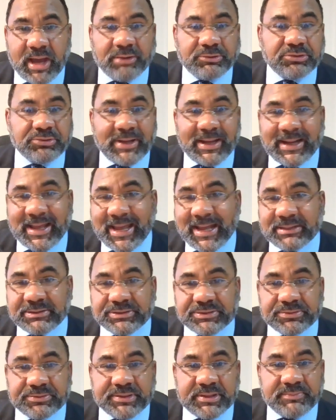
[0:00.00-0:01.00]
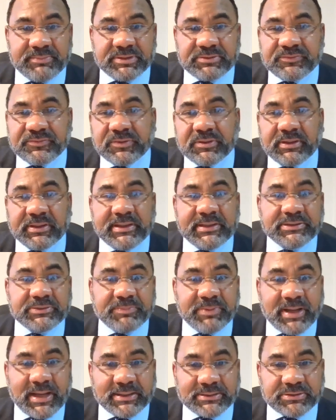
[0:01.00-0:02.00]
try to answer them as fully as
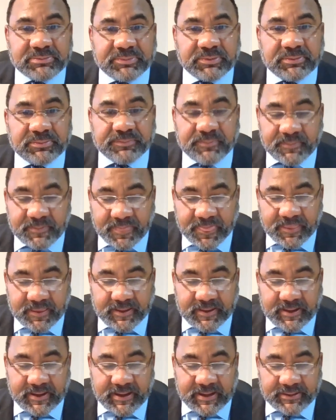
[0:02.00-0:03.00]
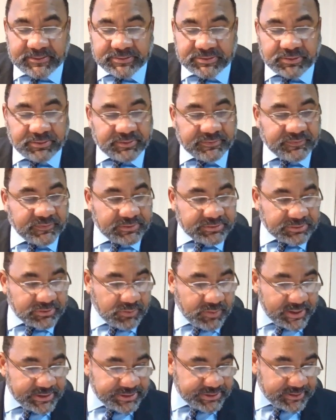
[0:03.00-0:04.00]
possible. So the first
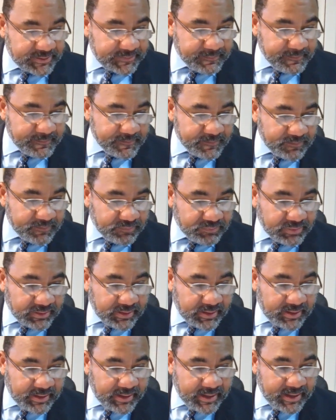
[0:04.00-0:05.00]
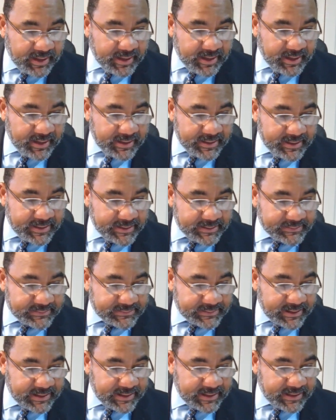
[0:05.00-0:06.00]
question
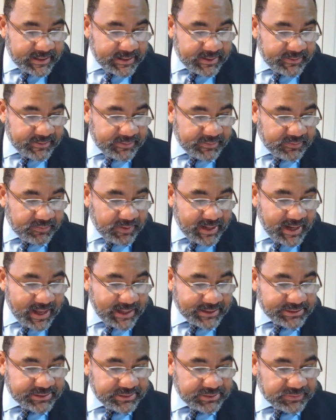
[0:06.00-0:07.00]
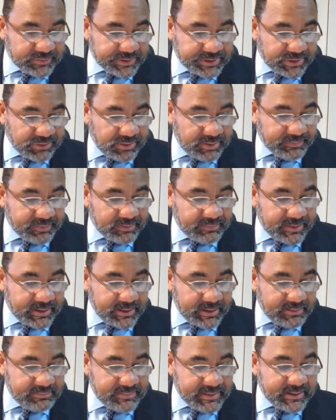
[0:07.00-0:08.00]
is what actions would you
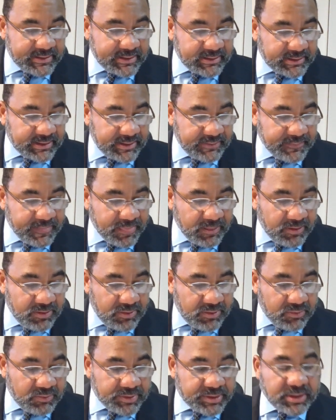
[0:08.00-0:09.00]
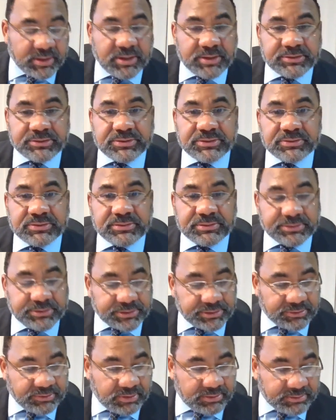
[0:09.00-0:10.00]
implement immediately within our schools
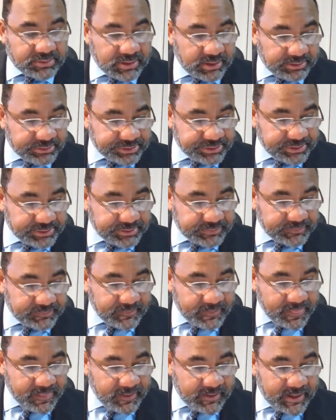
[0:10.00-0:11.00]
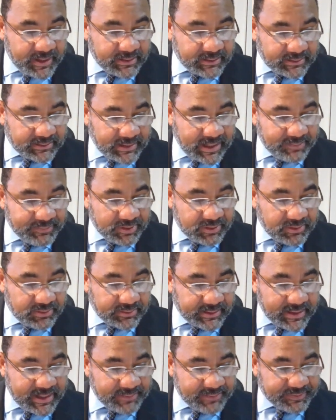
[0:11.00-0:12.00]
to grow culture and climate
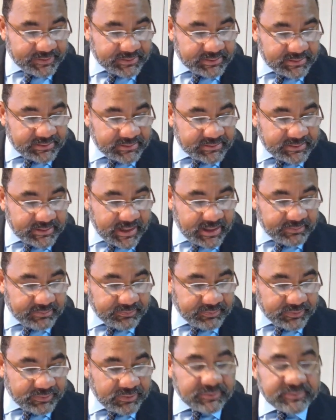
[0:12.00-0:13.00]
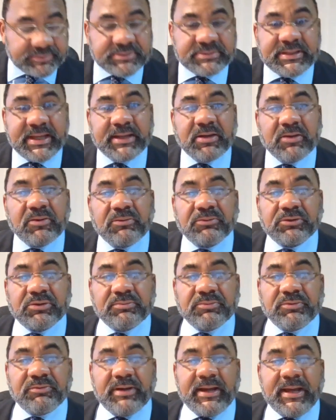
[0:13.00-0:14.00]
on campuses and improve stakeholder
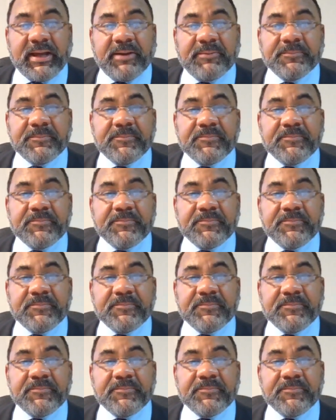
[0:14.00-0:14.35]
morale?